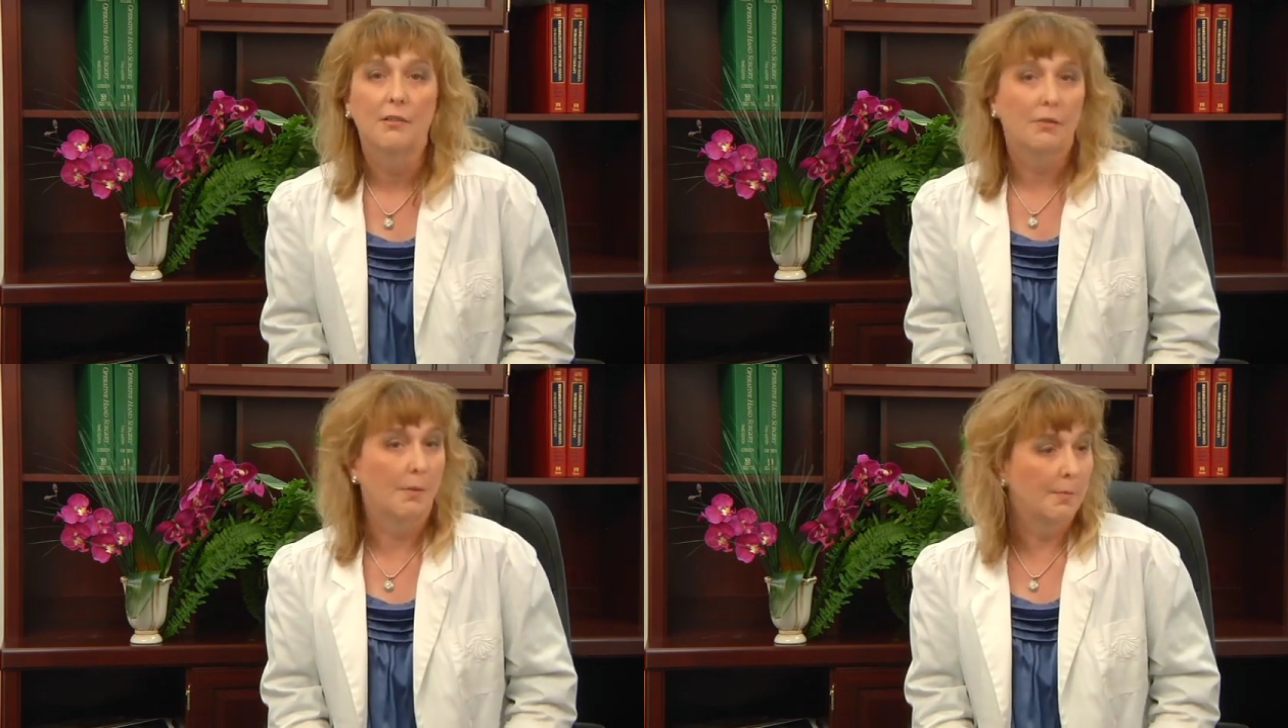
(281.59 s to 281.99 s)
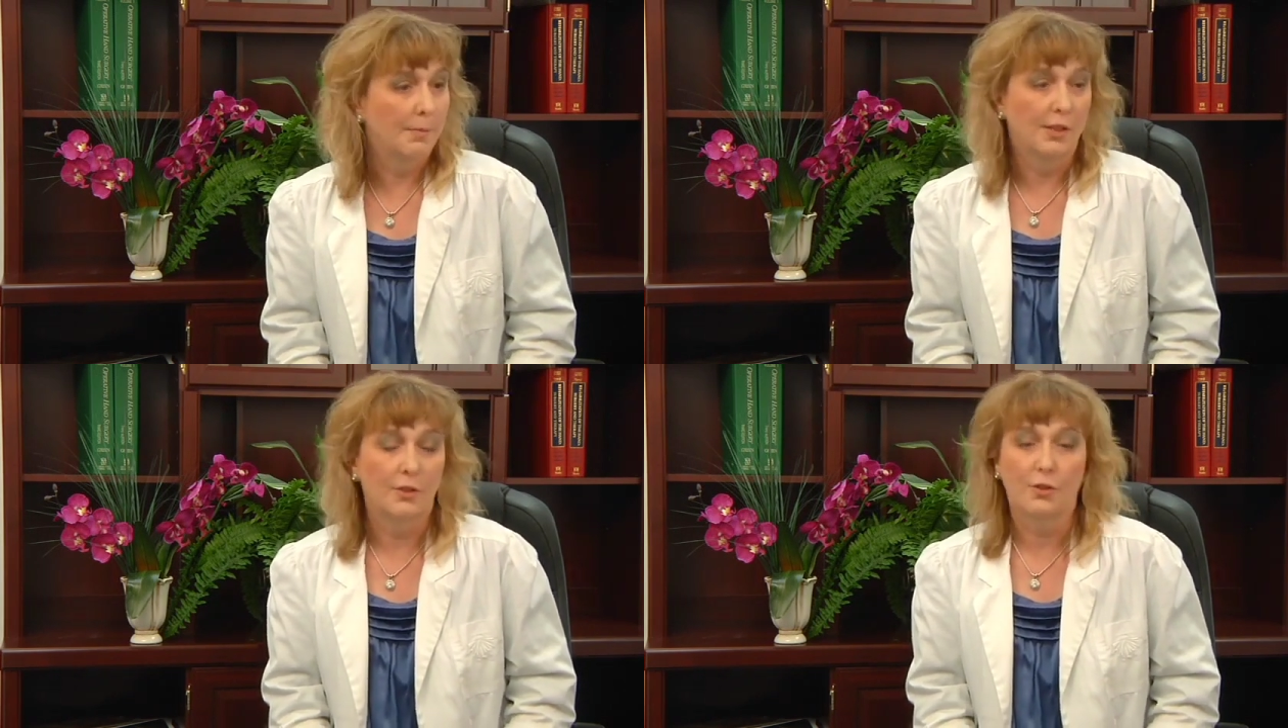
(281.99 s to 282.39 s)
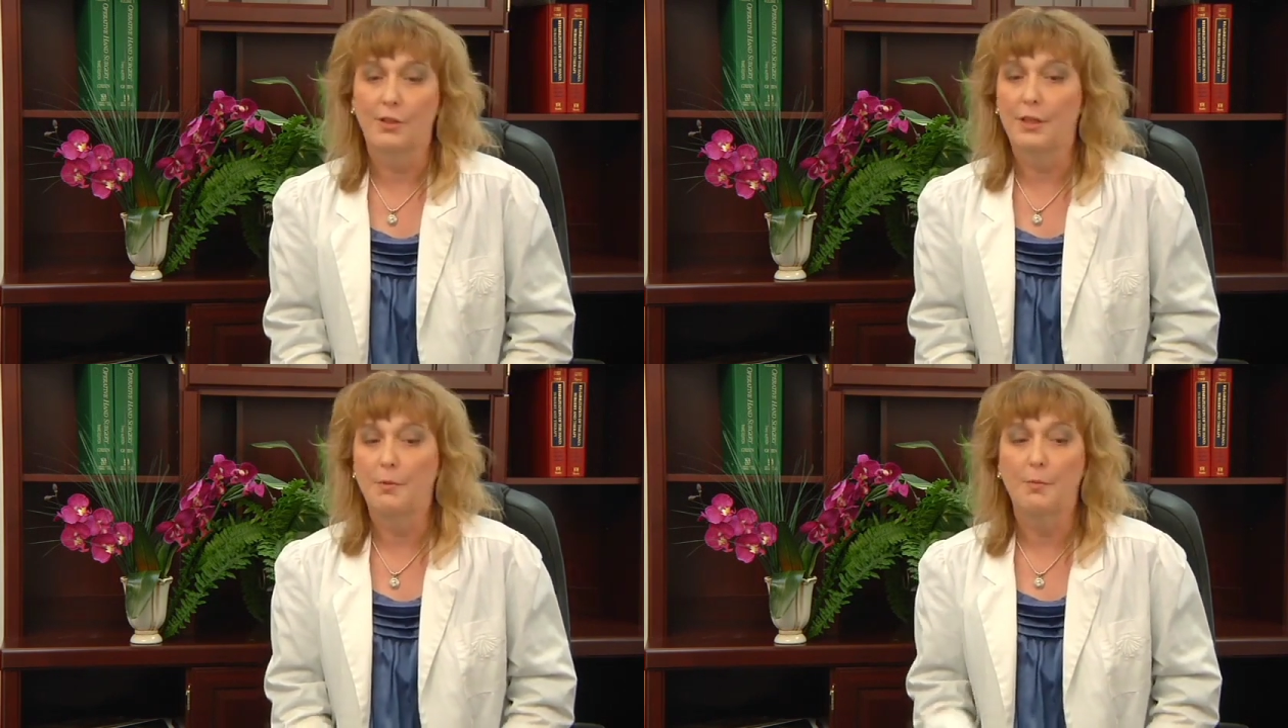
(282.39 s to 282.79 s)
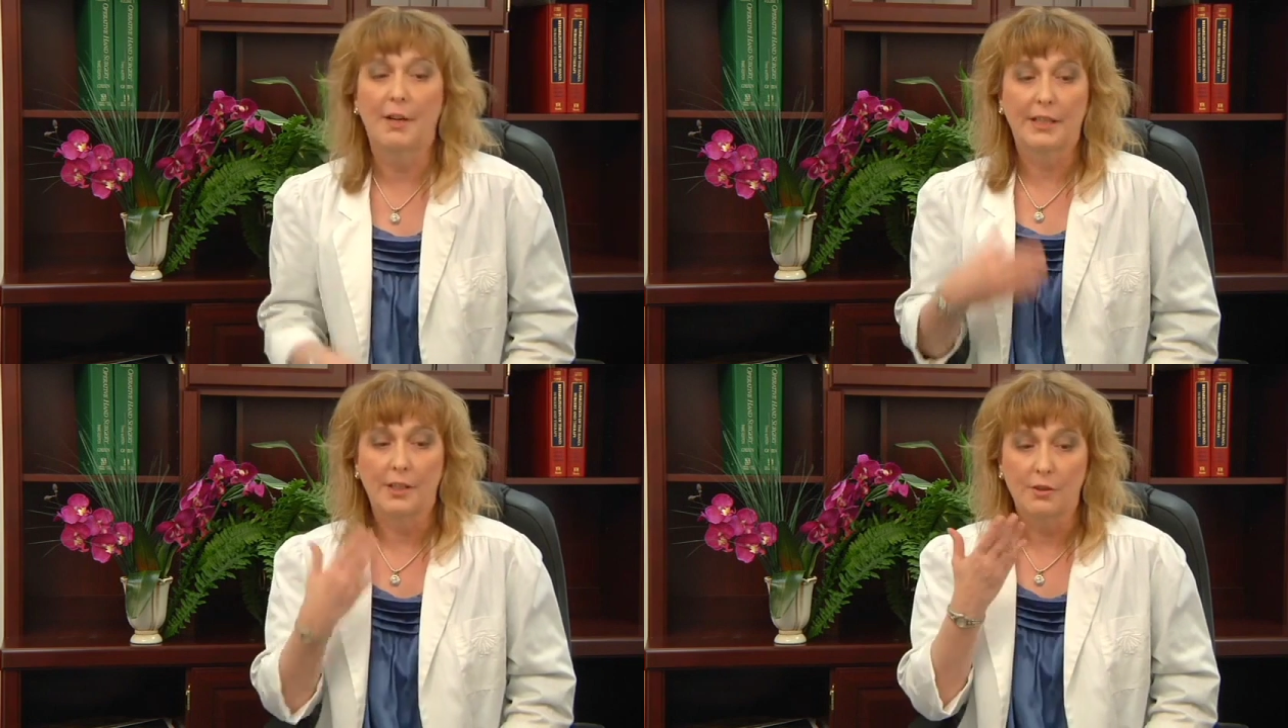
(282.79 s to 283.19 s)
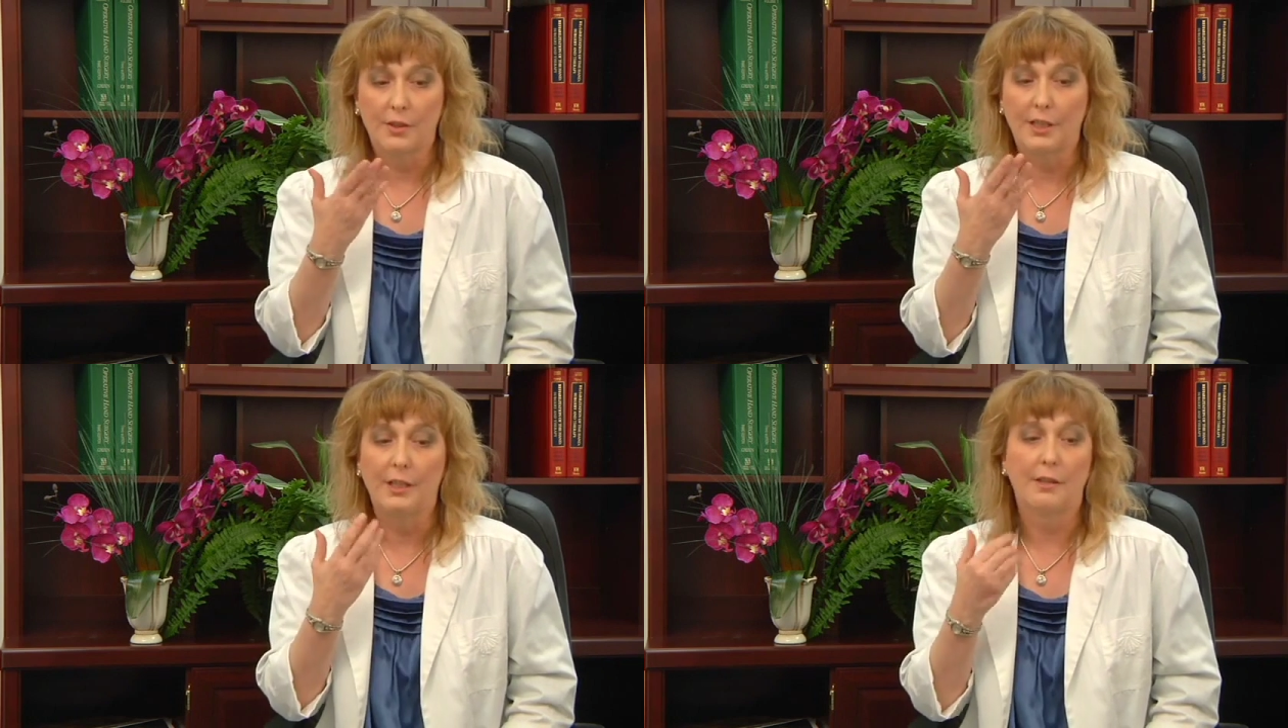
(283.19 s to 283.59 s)
from the bloodstream, you might get your
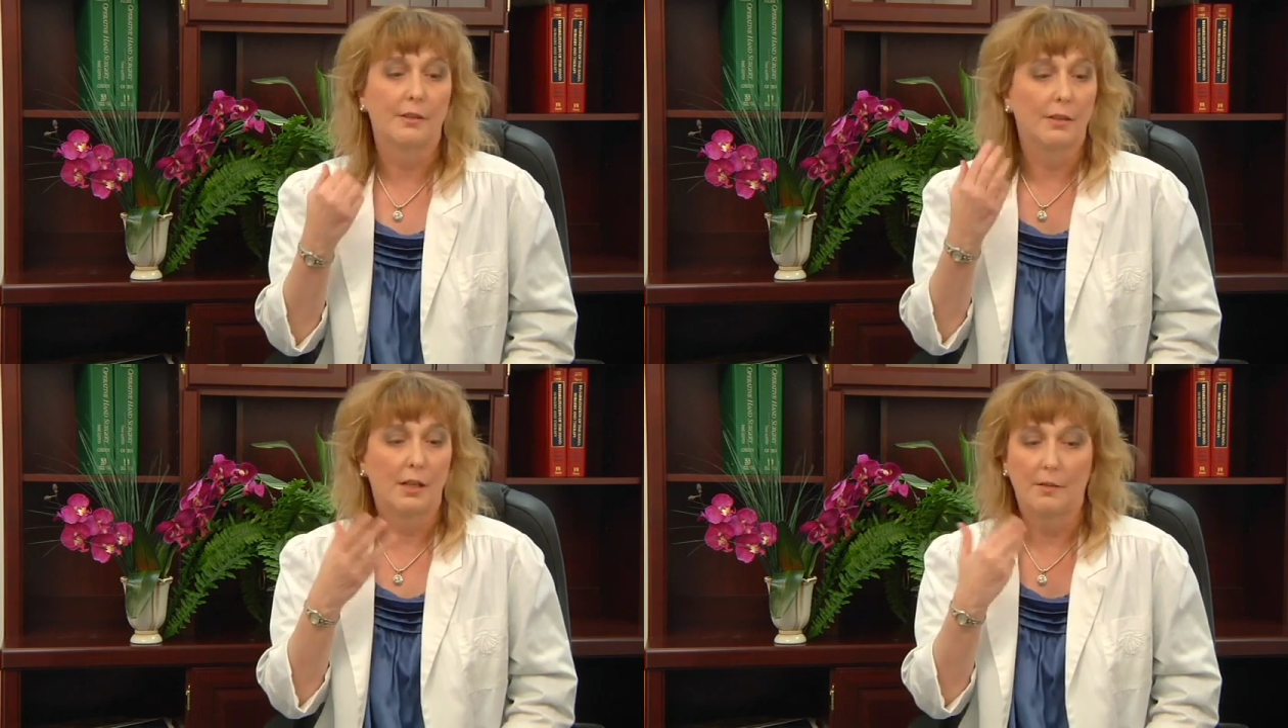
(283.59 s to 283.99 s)
teeth